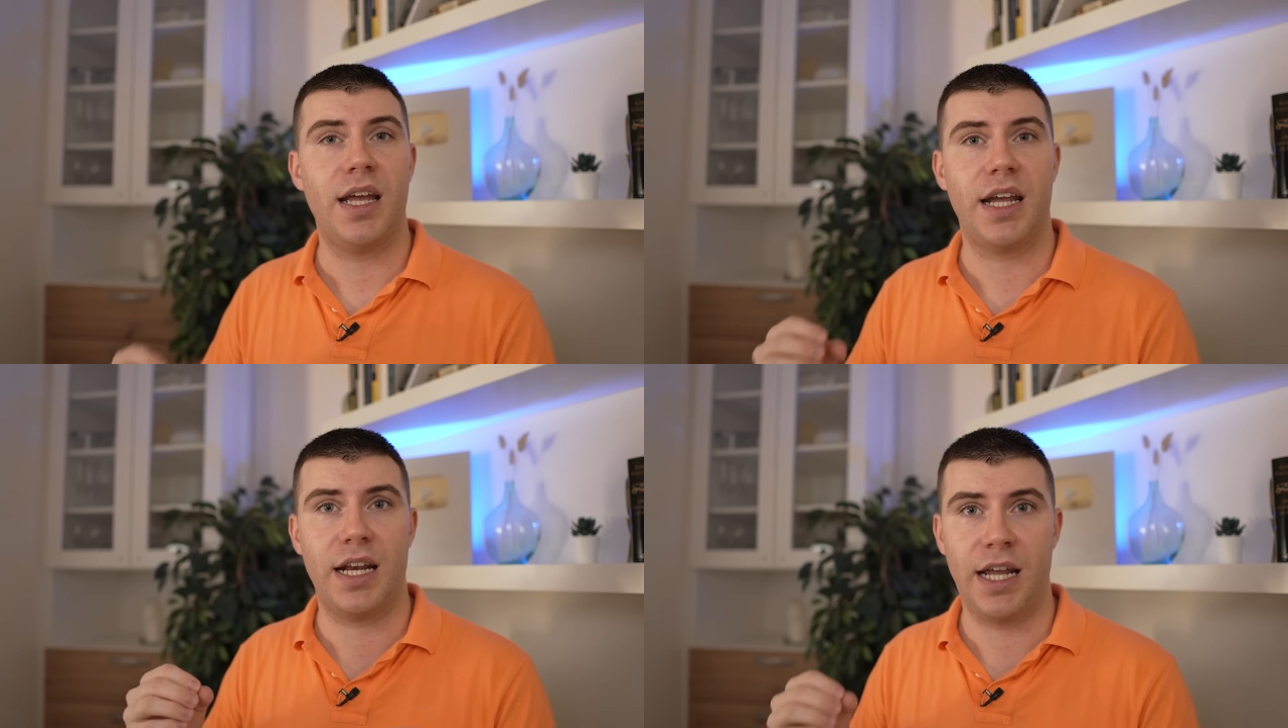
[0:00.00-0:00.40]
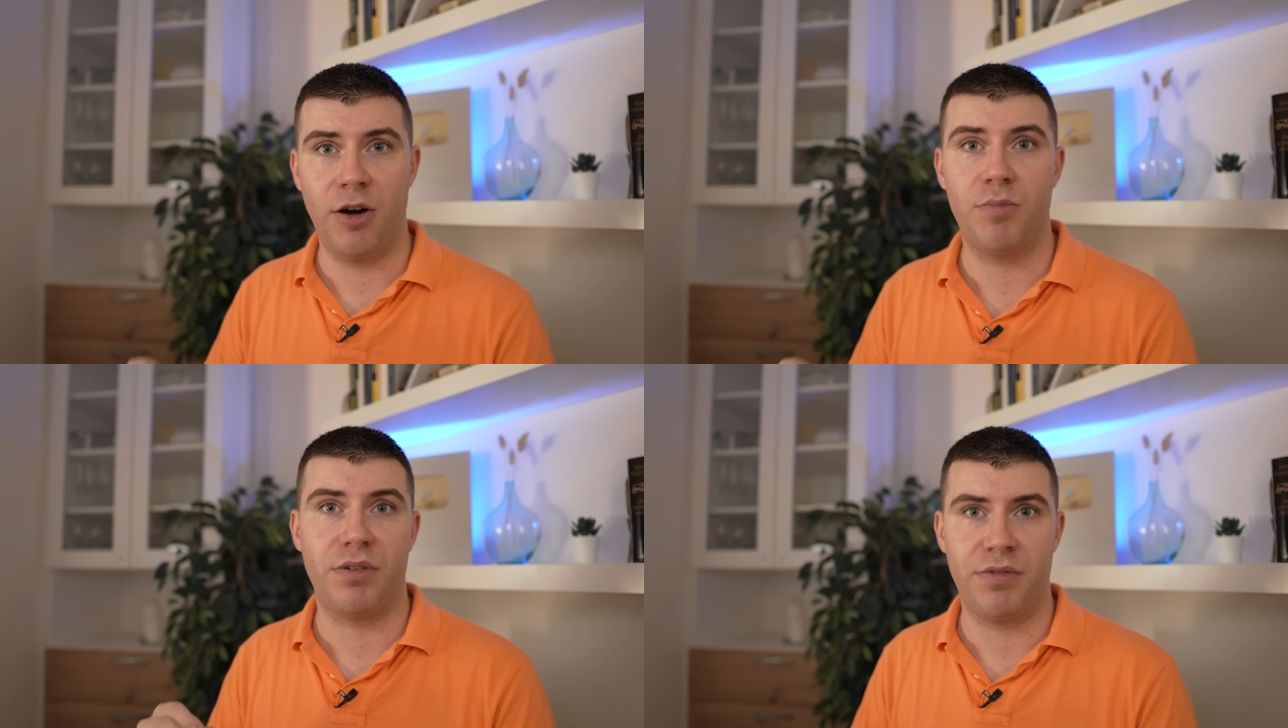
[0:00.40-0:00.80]
It can
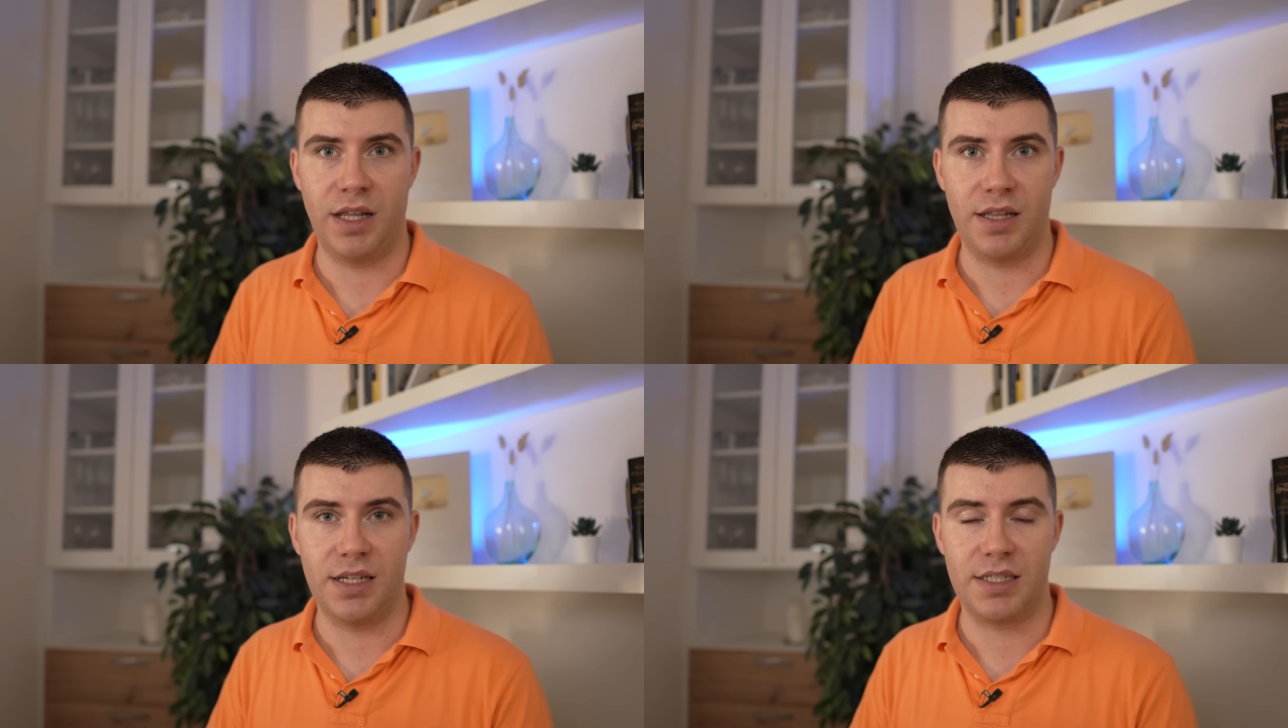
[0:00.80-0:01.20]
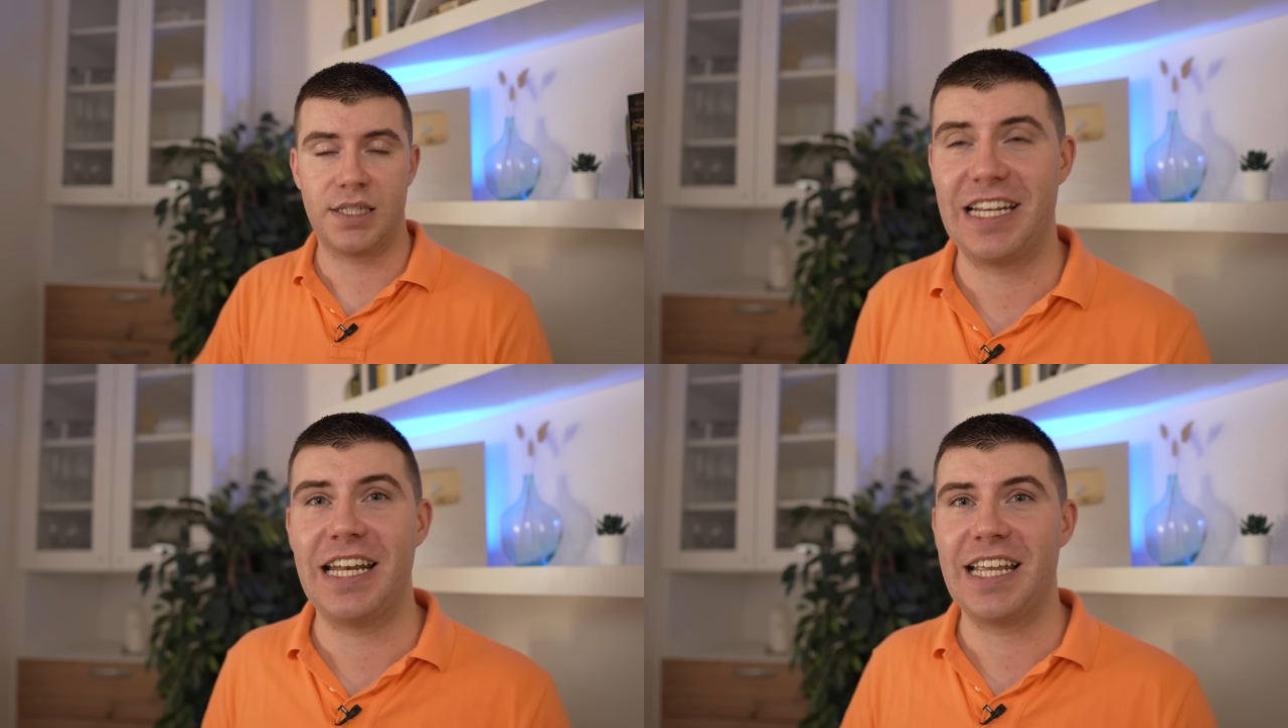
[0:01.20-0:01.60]
help prevent
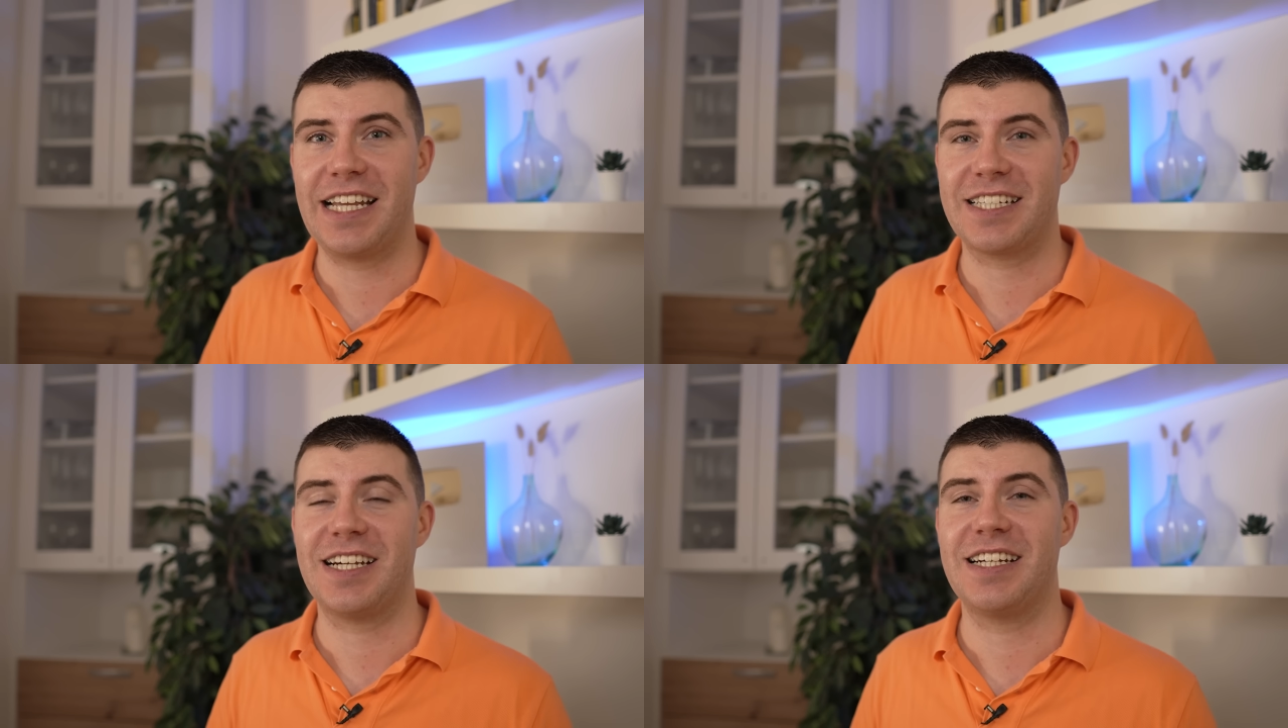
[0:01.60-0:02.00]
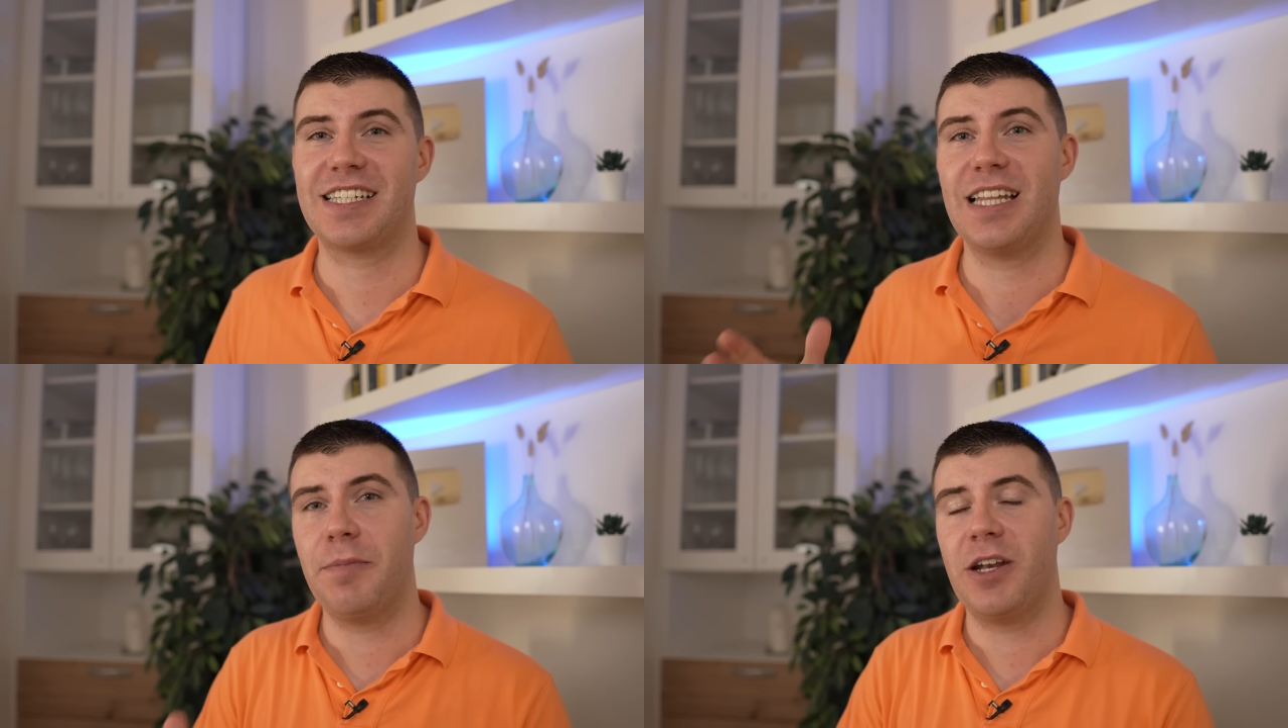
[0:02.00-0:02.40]
this. In any case,
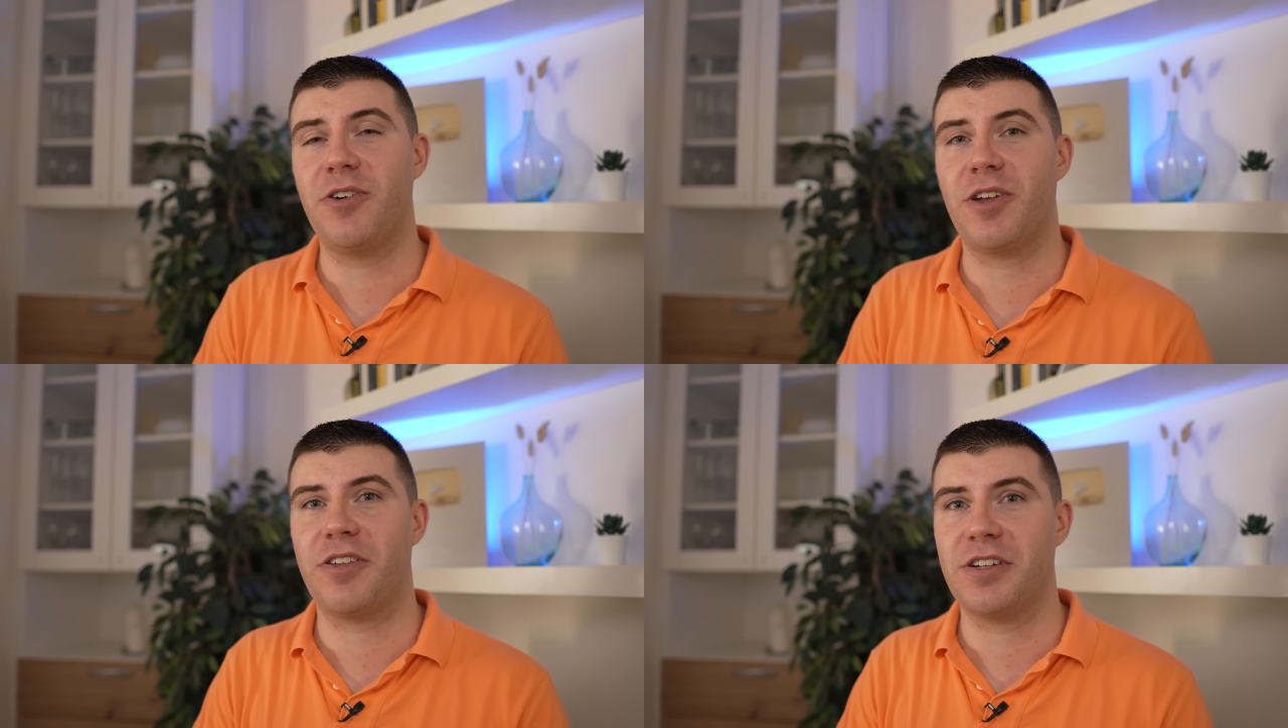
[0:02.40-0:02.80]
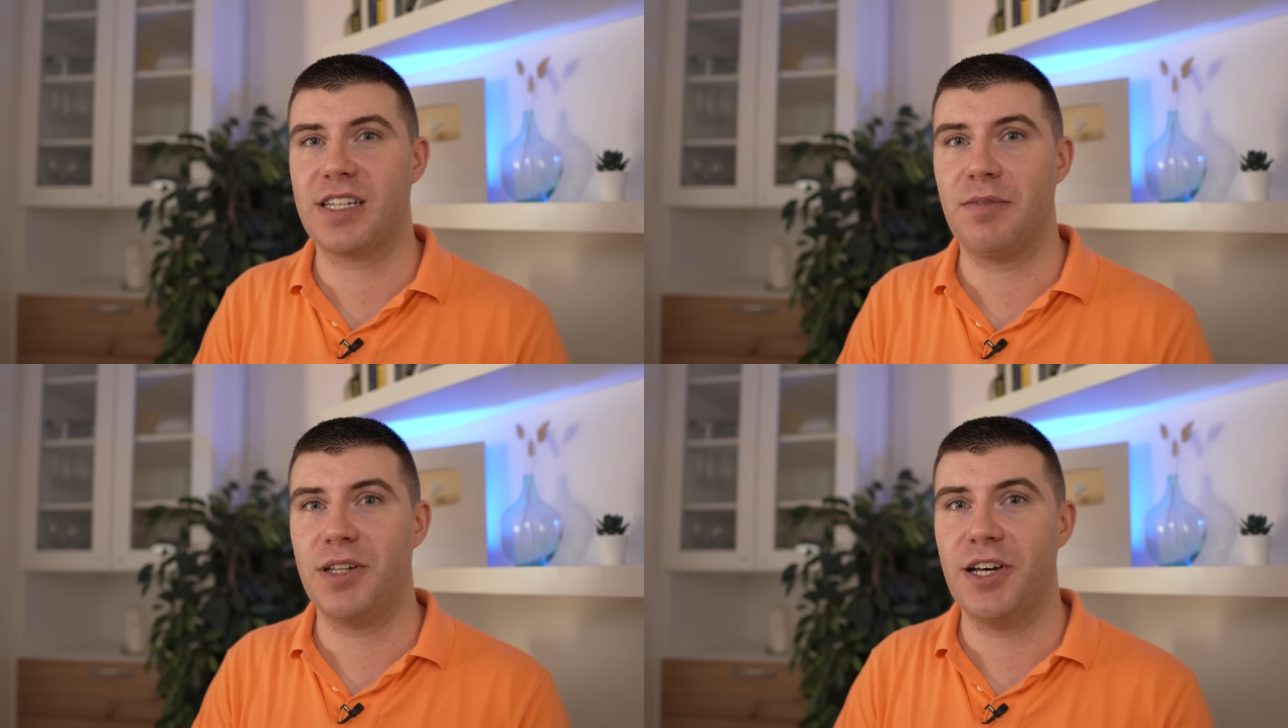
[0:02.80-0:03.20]
guys, let me know your thoughts
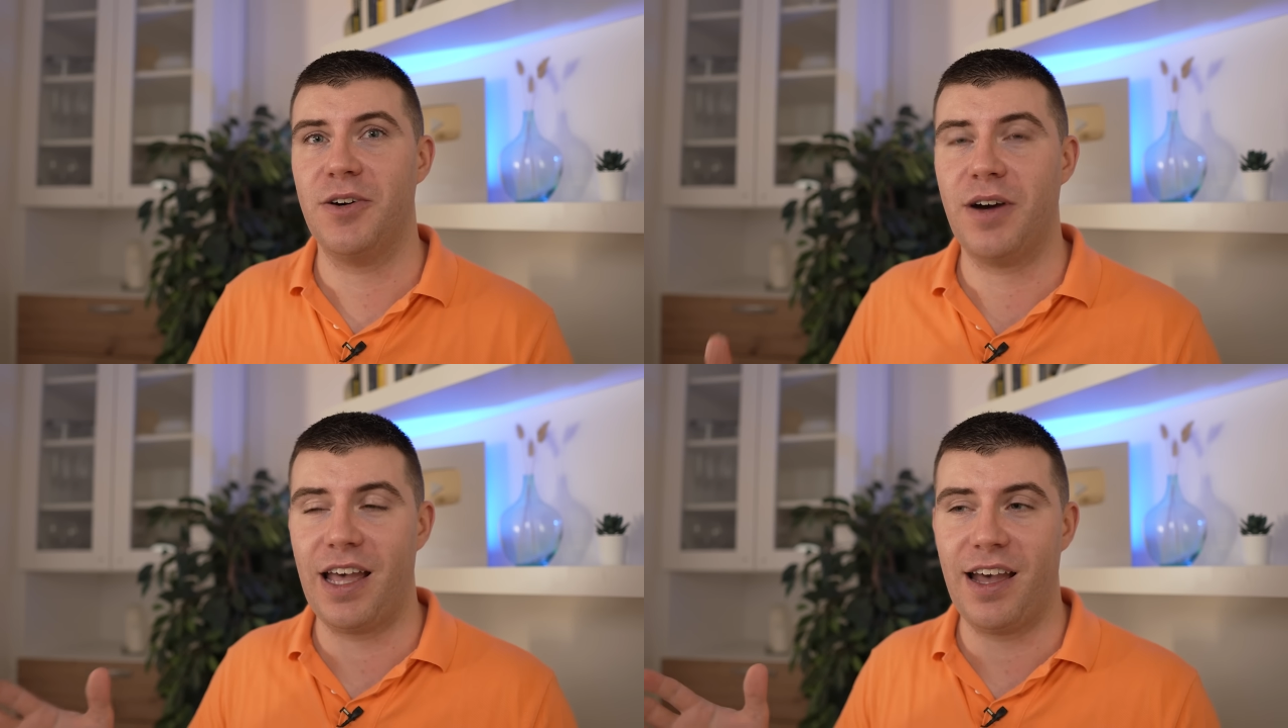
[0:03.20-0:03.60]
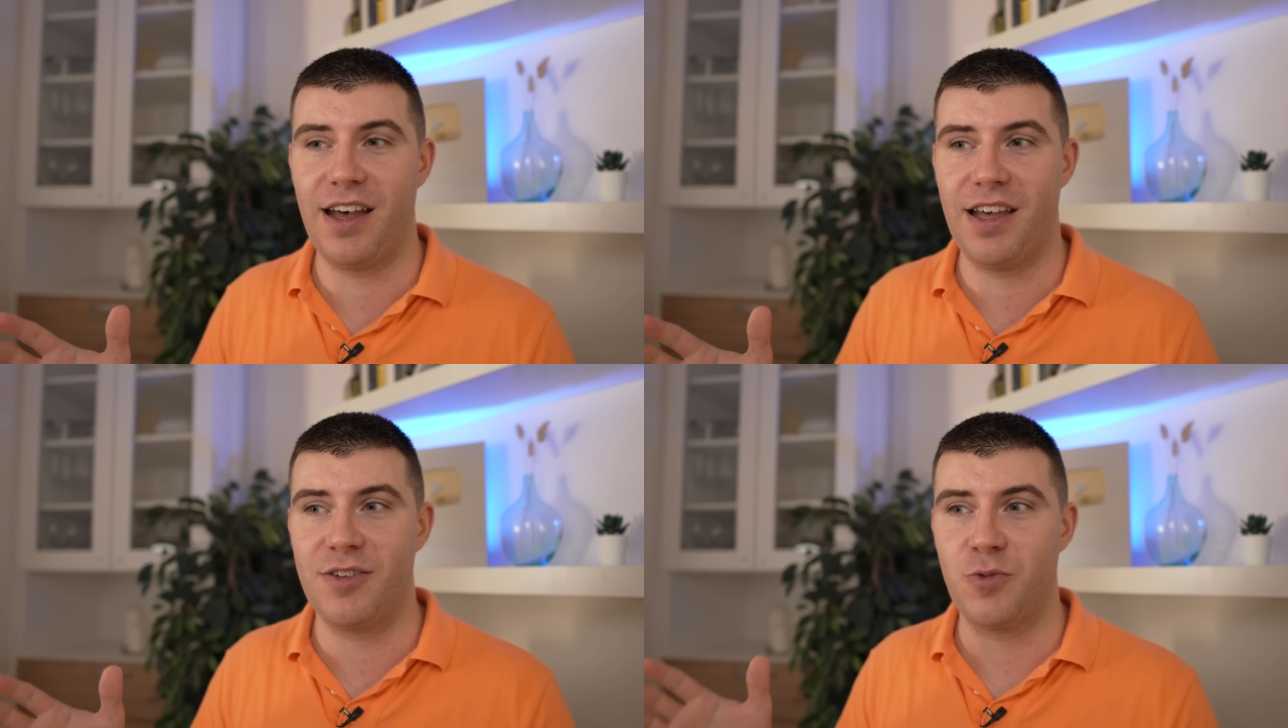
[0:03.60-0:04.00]
down below
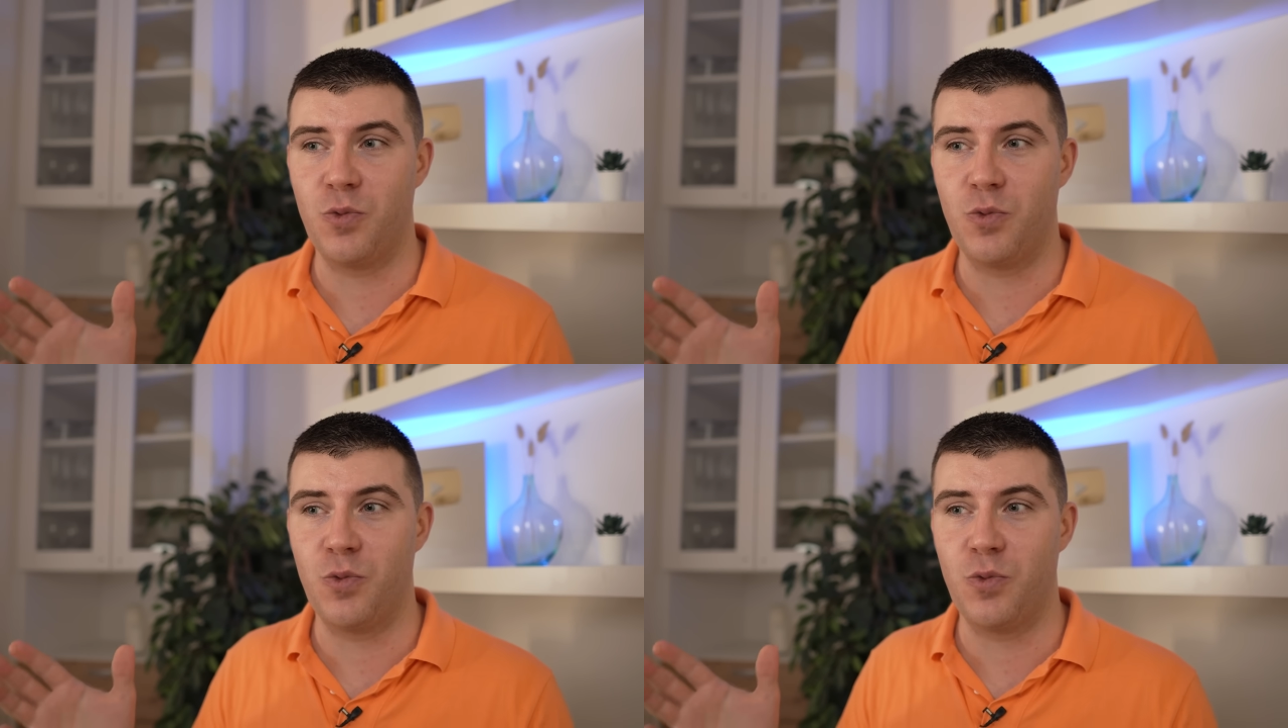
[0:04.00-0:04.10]
and